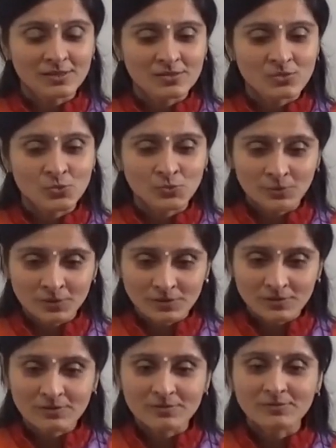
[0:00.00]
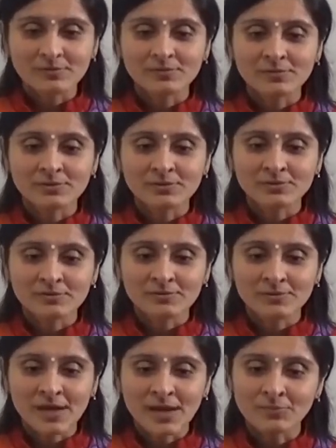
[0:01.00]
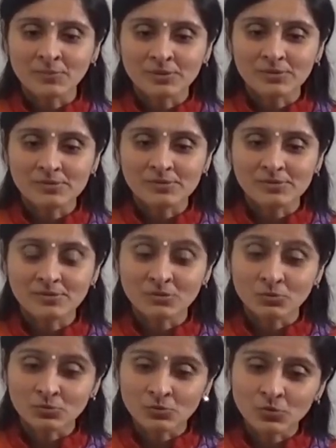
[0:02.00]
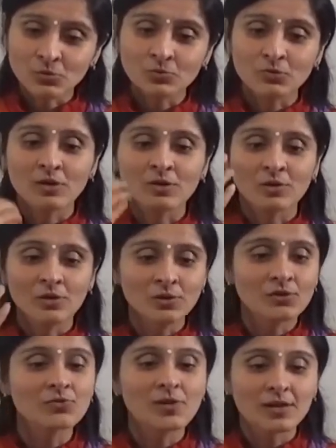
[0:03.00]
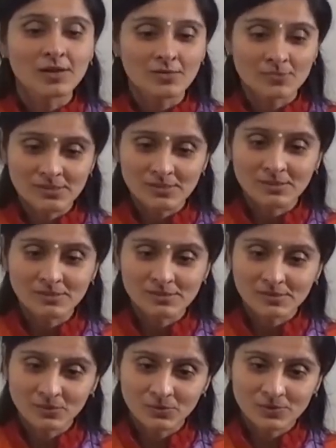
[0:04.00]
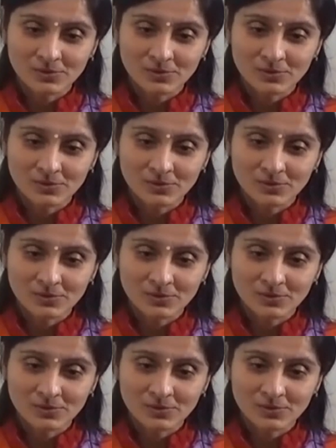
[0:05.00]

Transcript: super happiness, you throw a lot of agami seeds out.